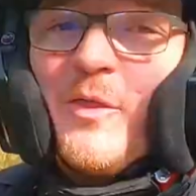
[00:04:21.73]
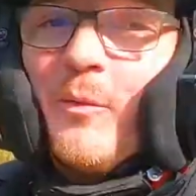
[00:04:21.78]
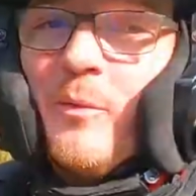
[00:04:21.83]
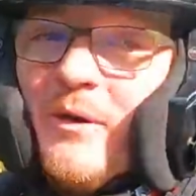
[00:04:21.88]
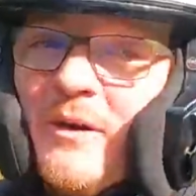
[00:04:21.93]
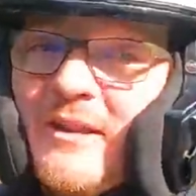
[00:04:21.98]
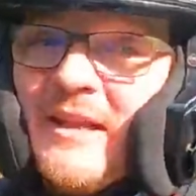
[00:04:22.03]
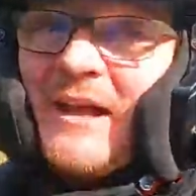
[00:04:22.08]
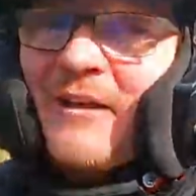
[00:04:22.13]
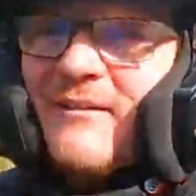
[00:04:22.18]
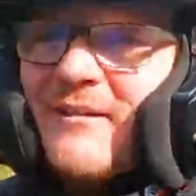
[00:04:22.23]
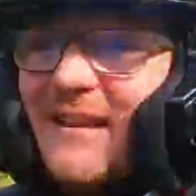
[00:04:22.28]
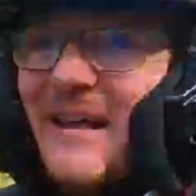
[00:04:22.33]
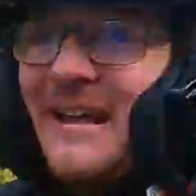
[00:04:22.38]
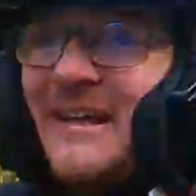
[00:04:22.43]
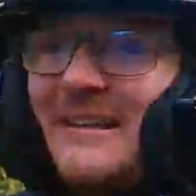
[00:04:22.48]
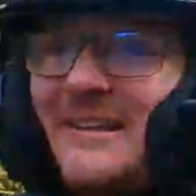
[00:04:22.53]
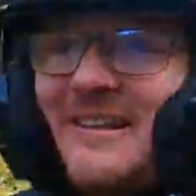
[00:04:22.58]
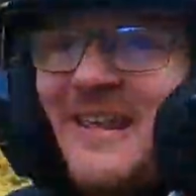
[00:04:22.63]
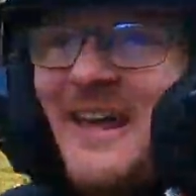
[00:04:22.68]
The one
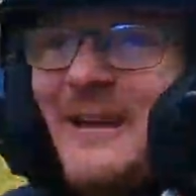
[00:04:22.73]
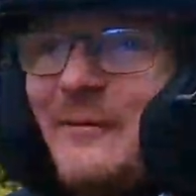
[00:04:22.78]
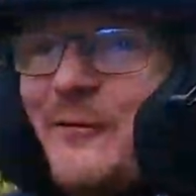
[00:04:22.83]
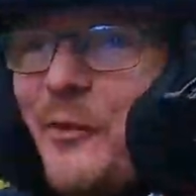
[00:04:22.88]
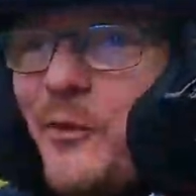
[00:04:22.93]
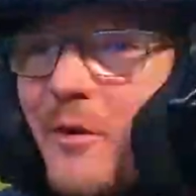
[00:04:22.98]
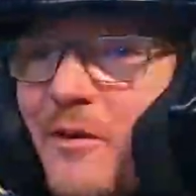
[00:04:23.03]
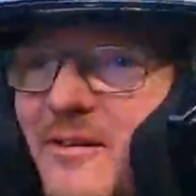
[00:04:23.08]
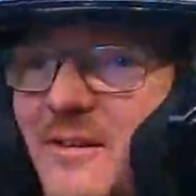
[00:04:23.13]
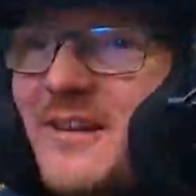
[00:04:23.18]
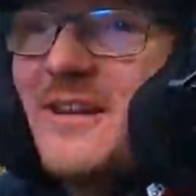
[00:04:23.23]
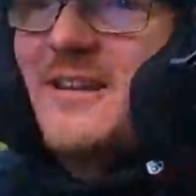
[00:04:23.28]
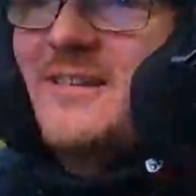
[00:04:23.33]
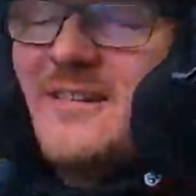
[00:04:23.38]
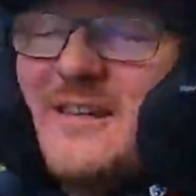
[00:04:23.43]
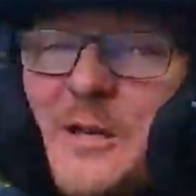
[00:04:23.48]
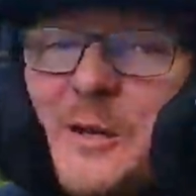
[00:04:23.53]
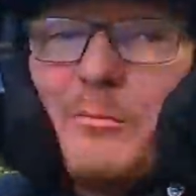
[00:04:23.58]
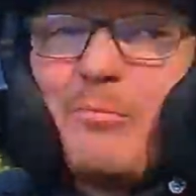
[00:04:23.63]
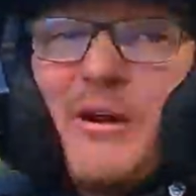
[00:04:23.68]
downside to that, of course, is
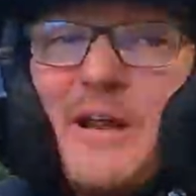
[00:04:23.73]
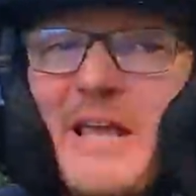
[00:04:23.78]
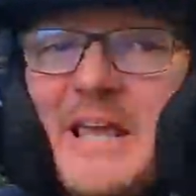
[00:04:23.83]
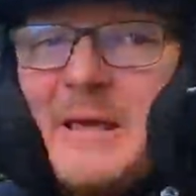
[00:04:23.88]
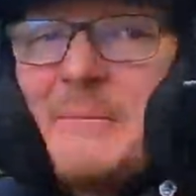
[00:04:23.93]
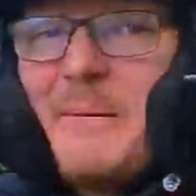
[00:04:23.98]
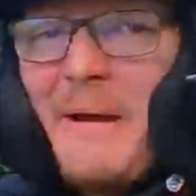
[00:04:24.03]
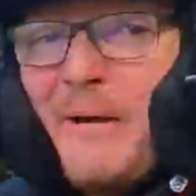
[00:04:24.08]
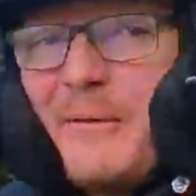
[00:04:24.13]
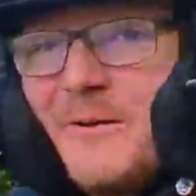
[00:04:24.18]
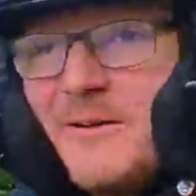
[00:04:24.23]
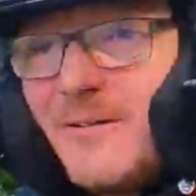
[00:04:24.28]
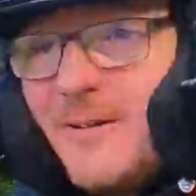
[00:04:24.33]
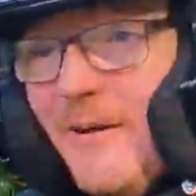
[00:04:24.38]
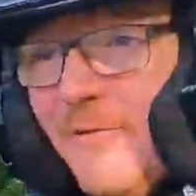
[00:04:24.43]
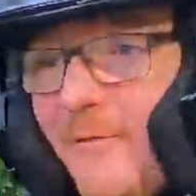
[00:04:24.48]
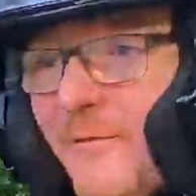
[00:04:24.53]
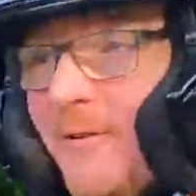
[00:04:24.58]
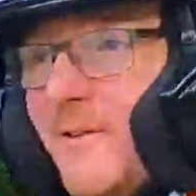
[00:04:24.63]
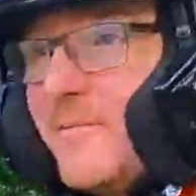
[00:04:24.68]
that your braking power
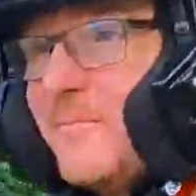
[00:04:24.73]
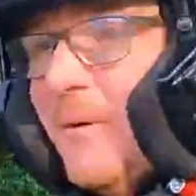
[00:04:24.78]
suffers,